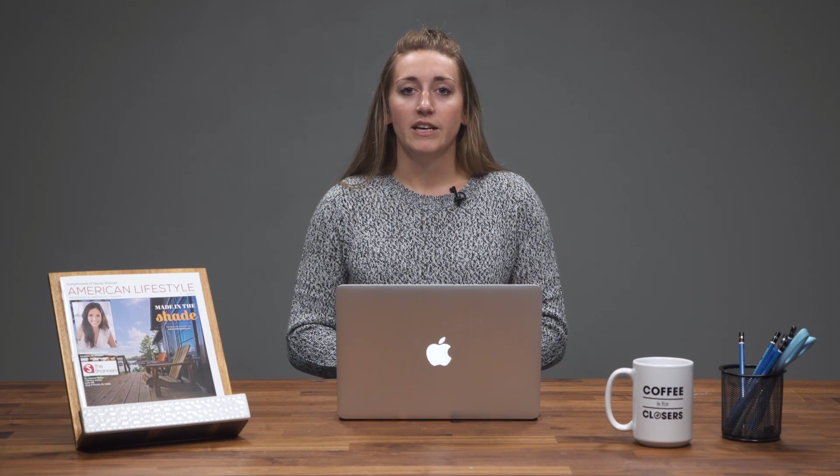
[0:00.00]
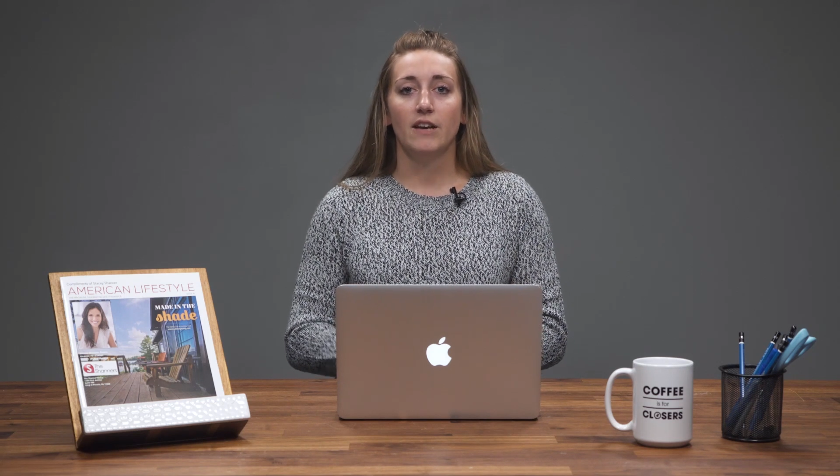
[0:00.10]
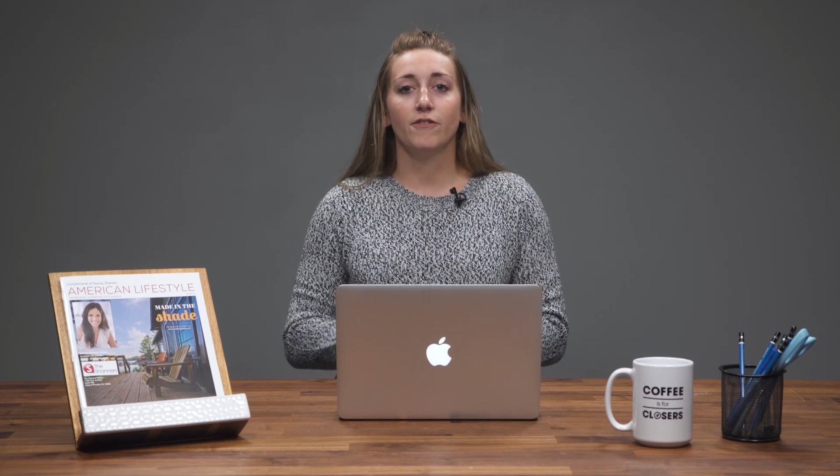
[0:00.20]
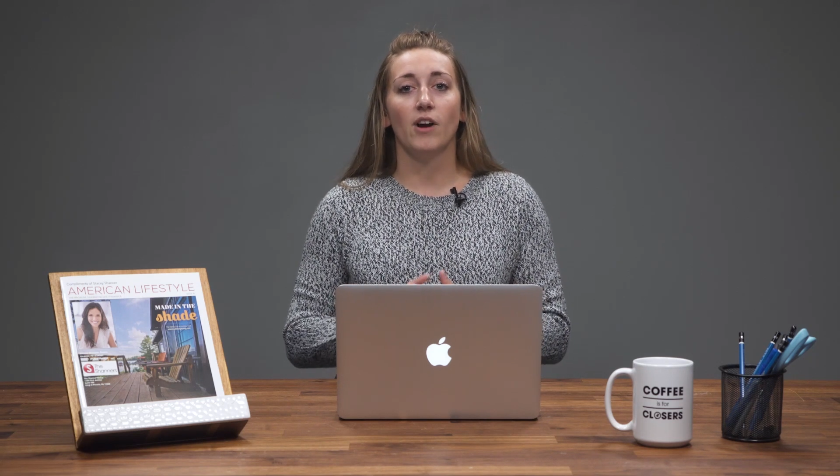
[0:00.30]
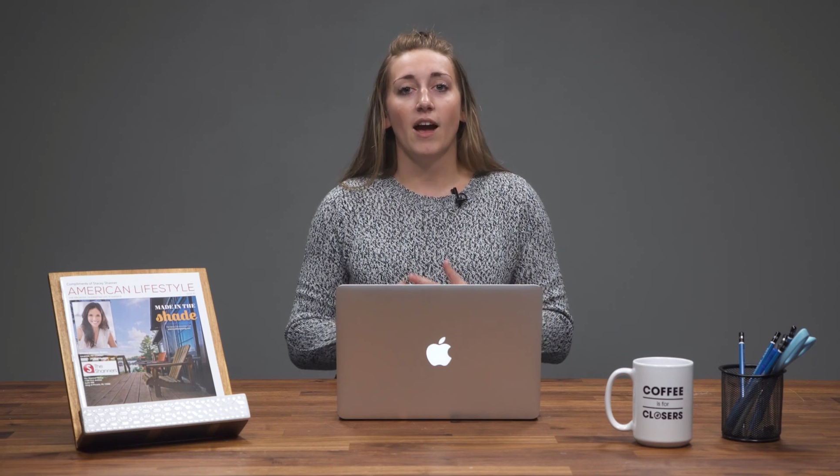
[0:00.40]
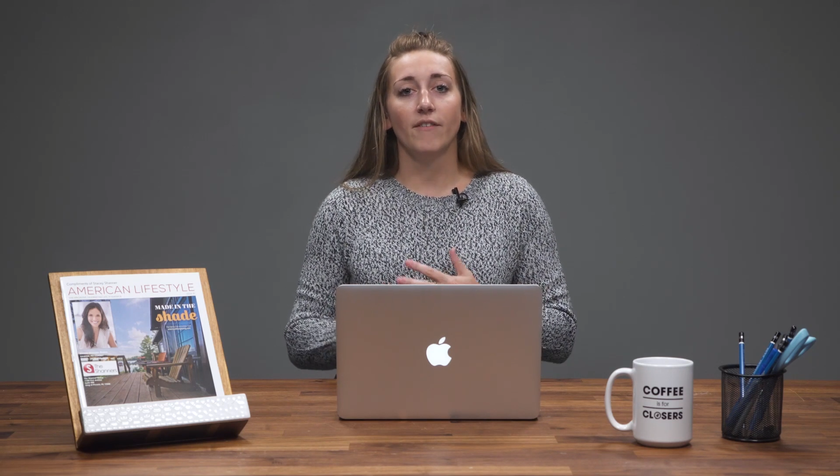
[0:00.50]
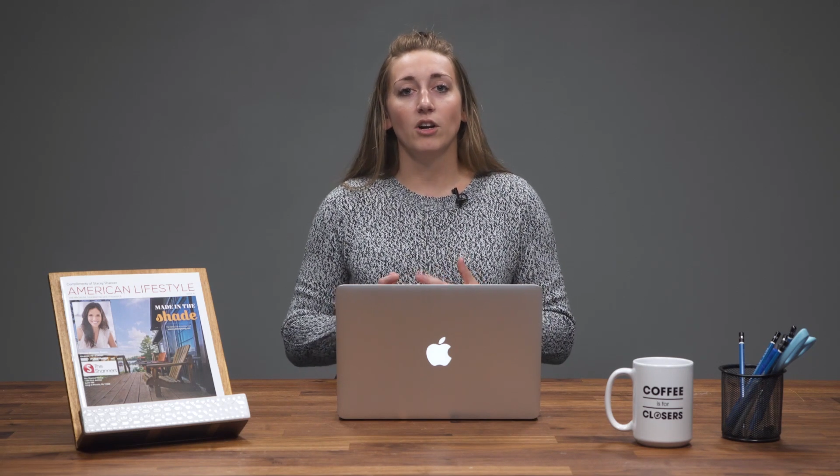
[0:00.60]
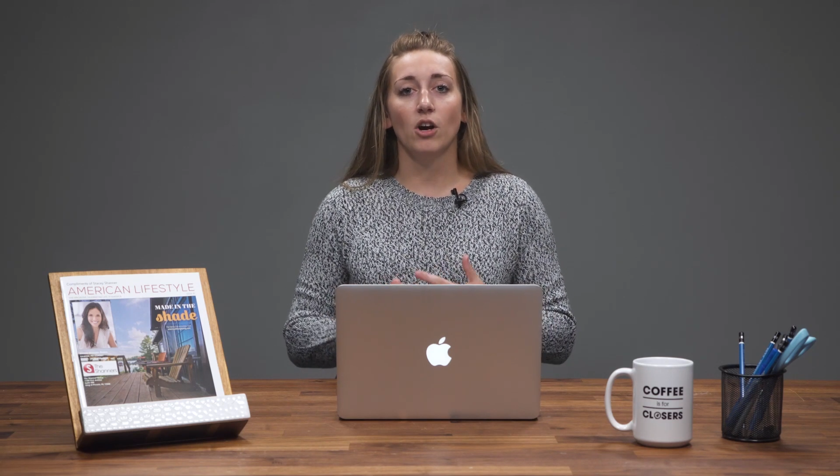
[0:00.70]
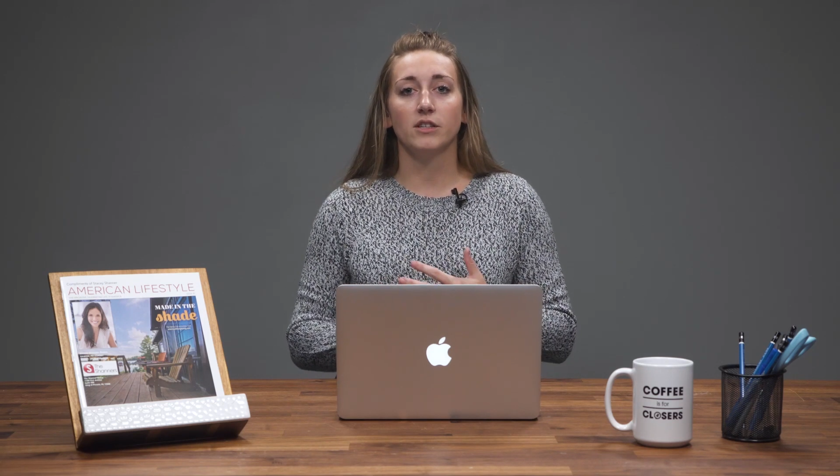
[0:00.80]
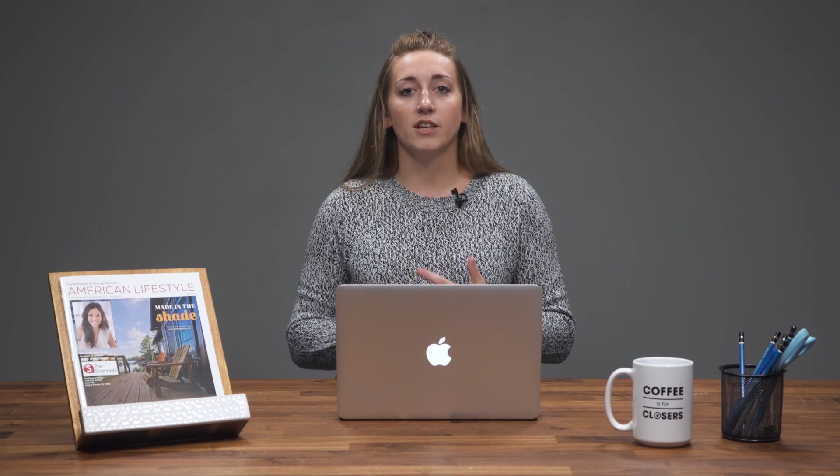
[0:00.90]
If you're
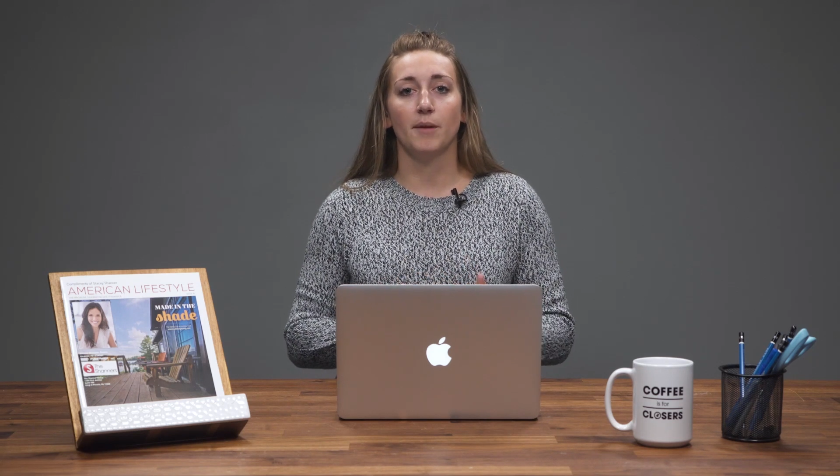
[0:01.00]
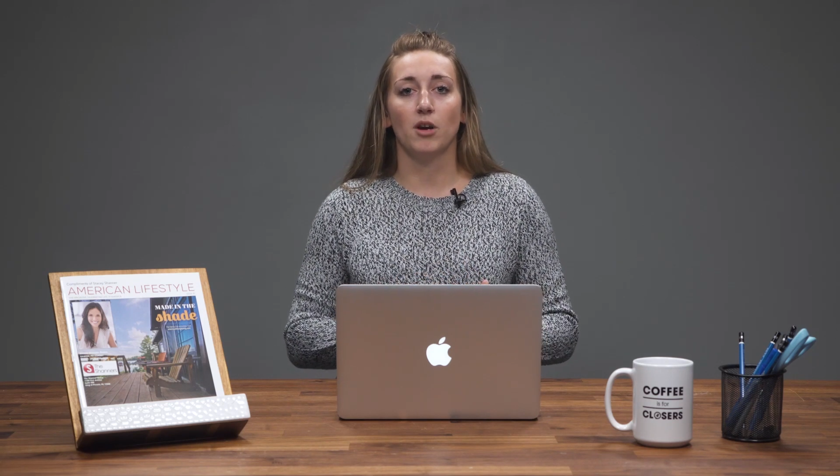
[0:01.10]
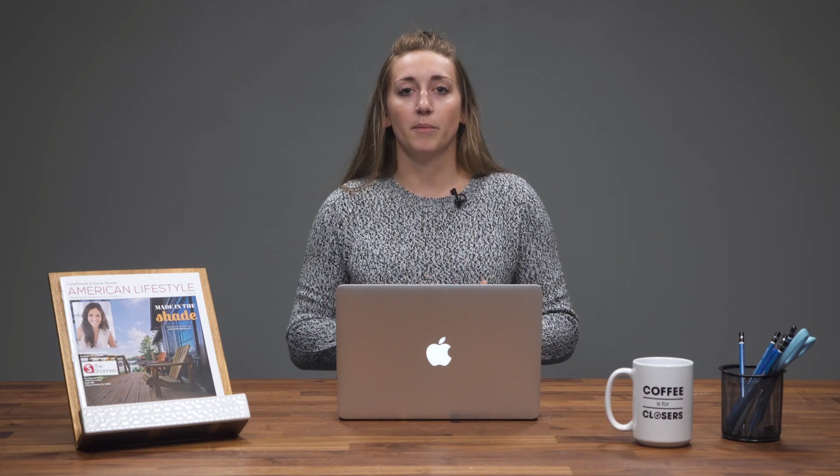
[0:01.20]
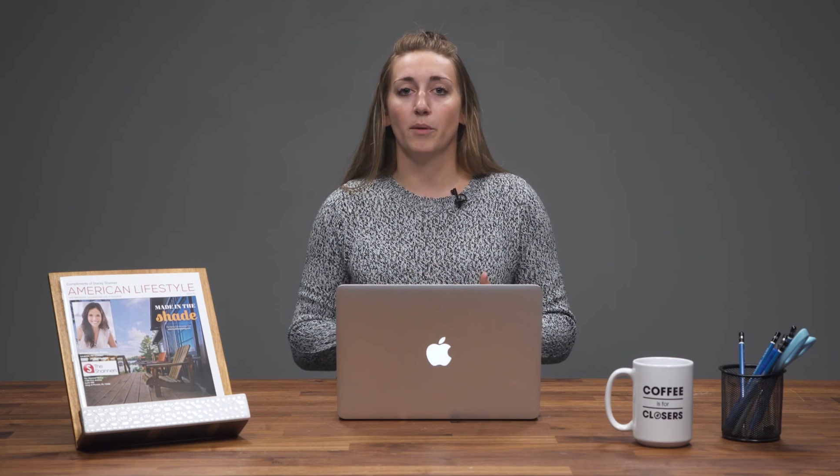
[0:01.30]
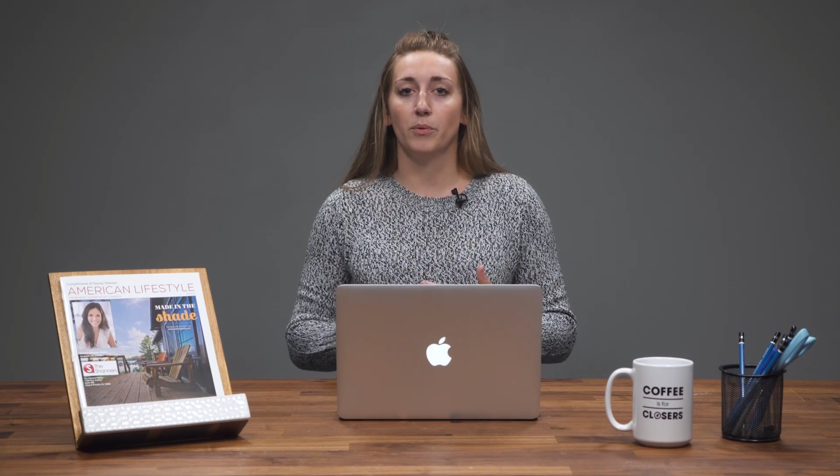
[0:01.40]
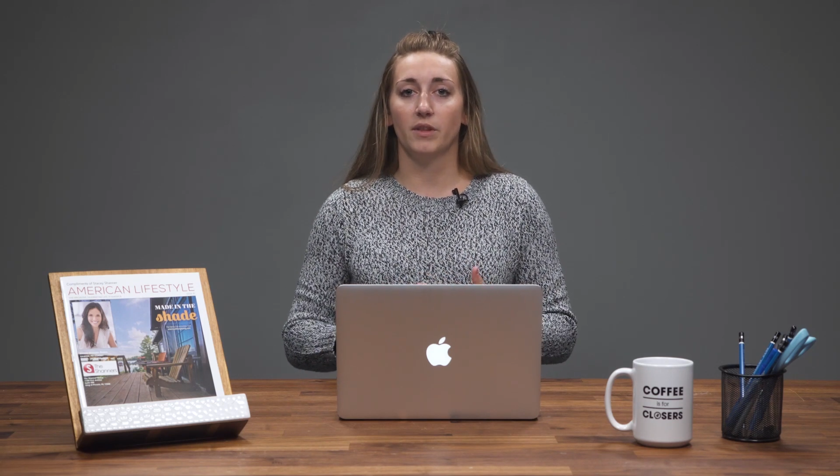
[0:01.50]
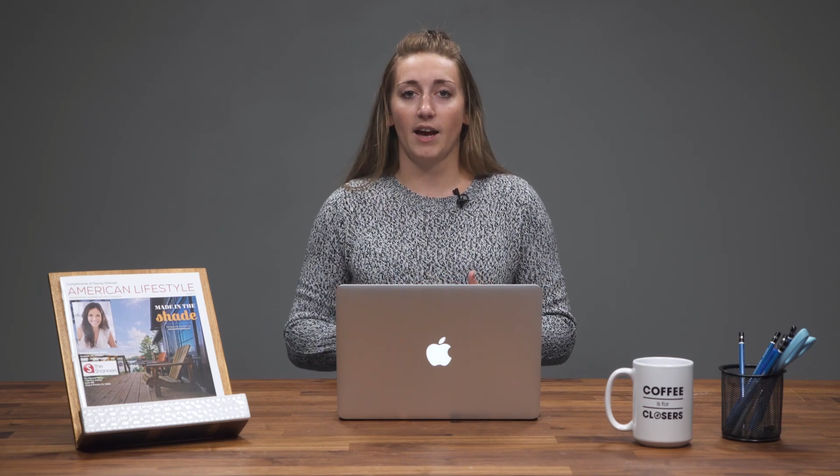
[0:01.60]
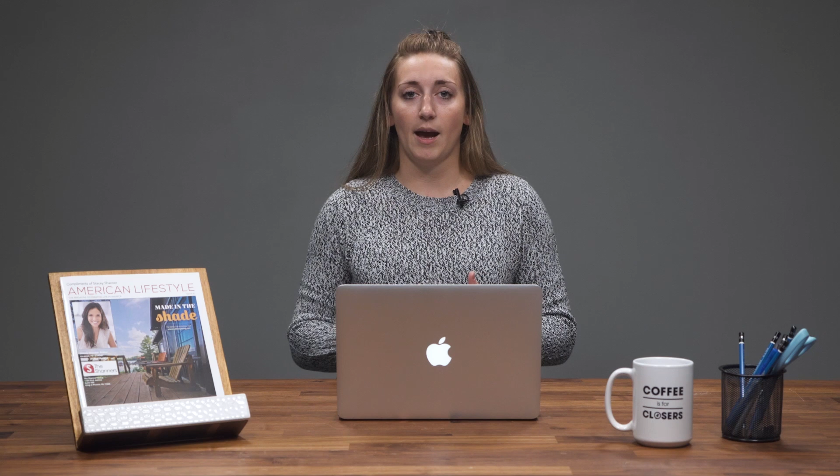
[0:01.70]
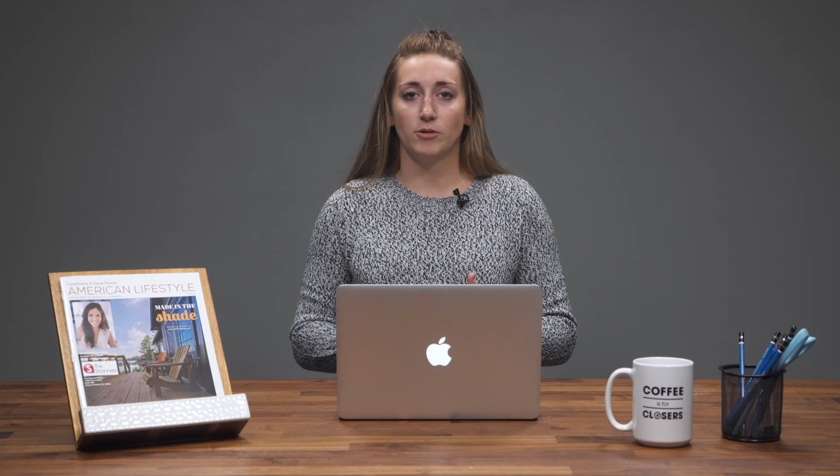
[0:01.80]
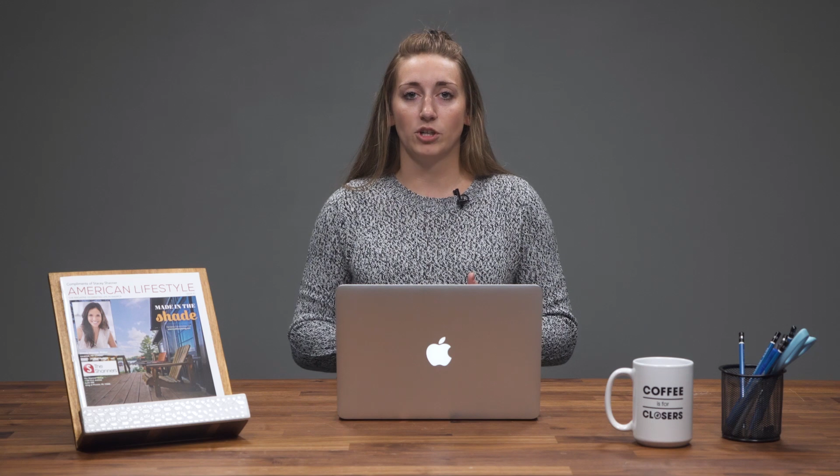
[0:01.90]
having a hard time coming up with a
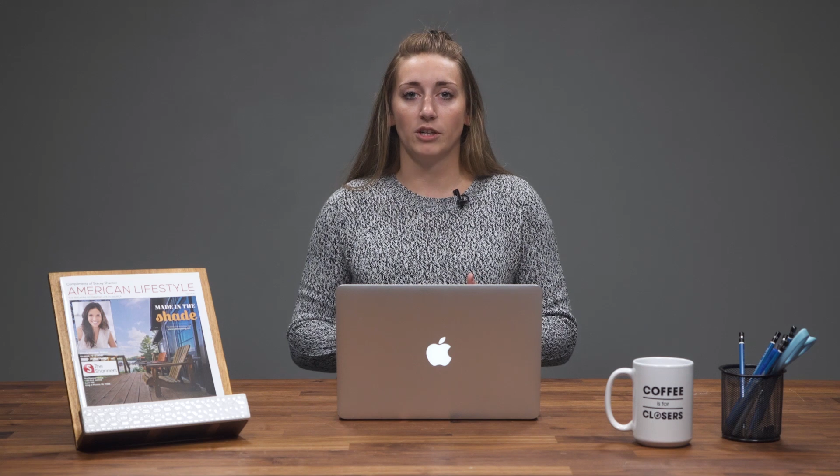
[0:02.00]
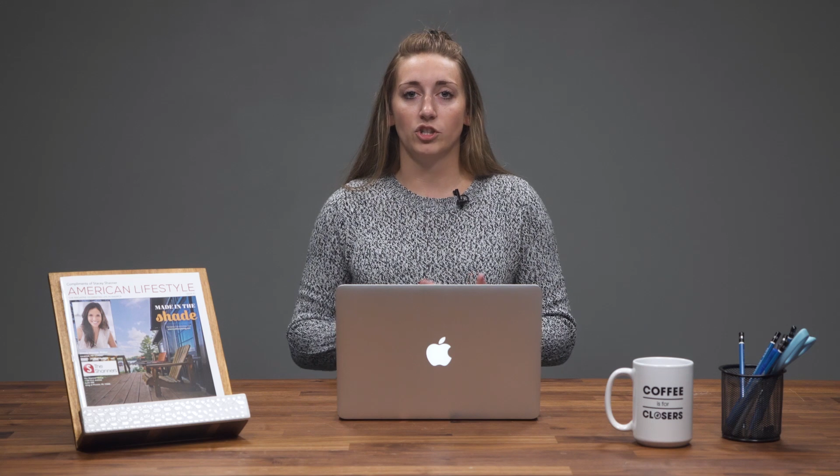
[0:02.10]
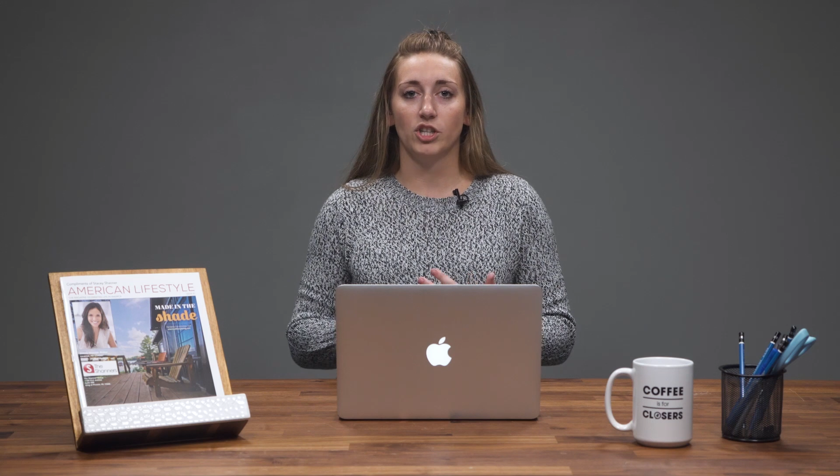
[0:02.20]
caption,